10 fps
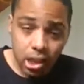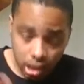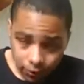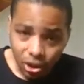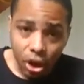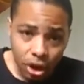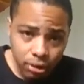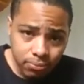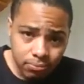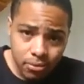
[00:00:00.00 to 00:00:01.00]
Love you all.
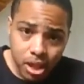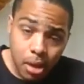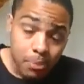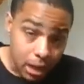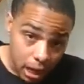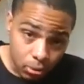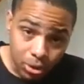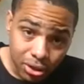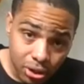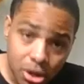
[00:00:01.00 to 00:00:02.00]
Be kind to one
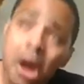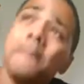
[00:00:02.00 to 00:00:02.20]
another.